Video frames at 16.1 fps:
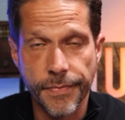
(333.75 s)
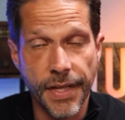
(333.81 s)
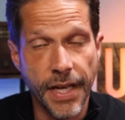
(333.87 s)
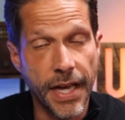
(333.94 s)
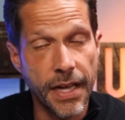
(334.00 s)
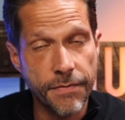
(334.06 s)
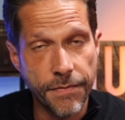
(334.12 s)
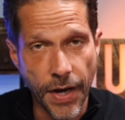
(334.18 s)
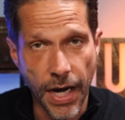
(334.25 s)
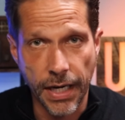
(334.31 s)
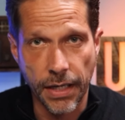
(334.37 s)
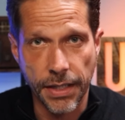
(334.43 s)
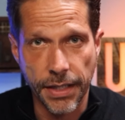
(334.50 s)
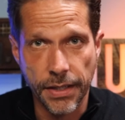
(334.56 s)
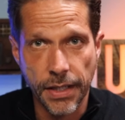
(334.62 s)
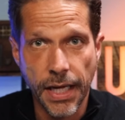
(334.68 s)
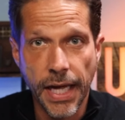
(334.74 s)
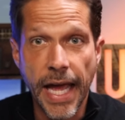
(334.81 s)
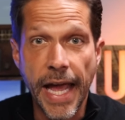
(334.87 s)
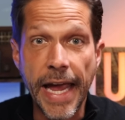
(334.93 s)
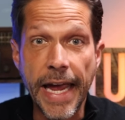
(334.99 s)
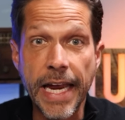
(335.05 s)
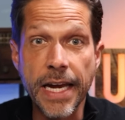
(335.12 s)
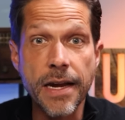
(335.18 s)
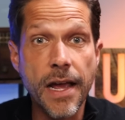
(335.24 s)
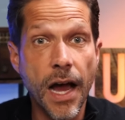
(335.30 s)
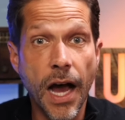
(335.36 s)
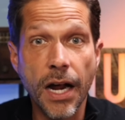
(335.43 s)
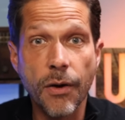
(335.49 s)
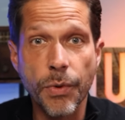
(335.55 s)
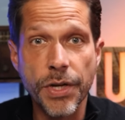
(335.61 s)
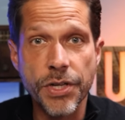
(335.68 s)
And finally, In
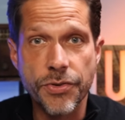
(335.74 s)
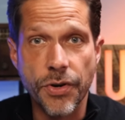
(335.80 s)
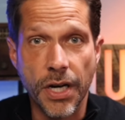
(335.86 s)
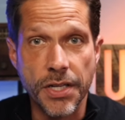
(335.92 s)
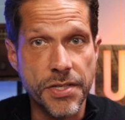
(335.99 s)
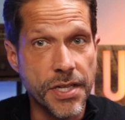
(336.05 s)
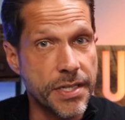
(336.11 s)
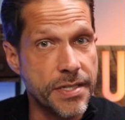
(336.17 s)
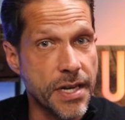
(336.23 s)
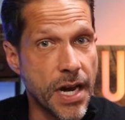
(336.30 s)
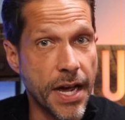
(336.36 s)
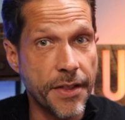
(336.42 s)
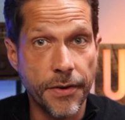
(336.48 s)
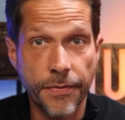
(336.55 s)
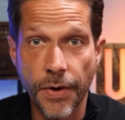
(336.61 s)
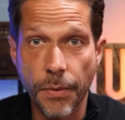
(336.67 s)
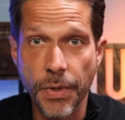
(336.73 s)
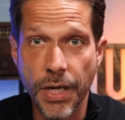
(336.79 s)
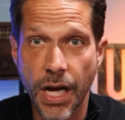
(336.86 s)
God We Trust is neither from the